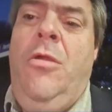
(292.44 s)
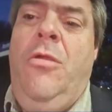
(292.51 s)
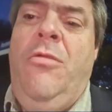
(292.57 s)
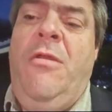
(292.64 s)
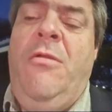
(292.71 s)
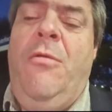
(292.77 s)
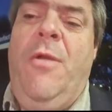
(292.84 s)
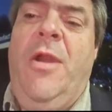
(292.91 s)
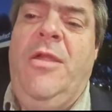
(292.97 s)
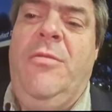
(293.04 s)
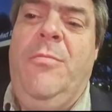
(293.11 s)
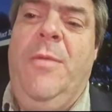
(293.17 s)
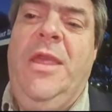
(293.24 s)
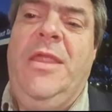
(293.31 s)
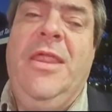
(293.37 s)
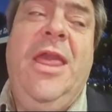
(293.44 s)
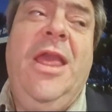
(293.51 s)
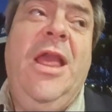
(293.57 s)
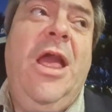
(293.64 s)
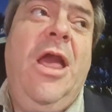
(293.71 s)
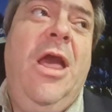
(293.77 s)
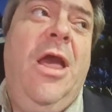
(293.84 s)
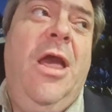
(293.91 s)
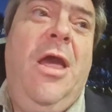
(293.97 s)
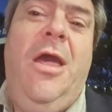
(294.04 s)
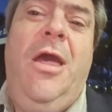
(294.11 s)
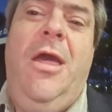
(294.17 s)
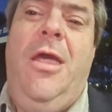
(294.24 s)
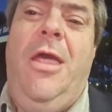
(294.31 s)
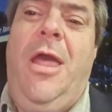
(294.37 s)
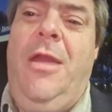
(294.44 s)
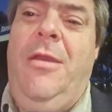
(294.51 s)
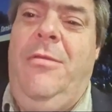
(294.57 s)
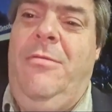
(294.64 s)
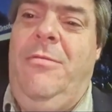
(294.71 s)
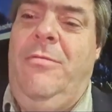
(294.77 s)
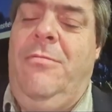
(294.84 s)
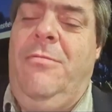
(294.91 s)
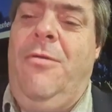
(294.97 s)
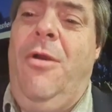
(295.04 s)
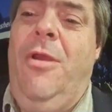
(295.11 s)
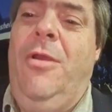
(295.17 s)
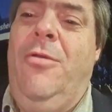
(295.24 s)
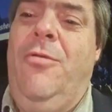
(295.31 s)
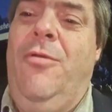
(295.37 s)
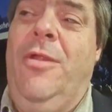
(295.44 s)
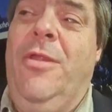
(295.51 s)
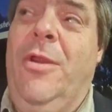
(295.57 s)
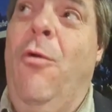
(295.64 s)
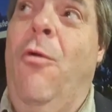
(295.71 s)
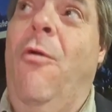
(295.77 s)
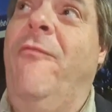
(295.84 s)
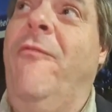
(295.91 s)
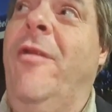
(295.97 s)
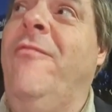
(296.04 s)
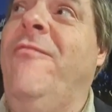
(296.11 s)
During the race meeting, I got increasingly awful.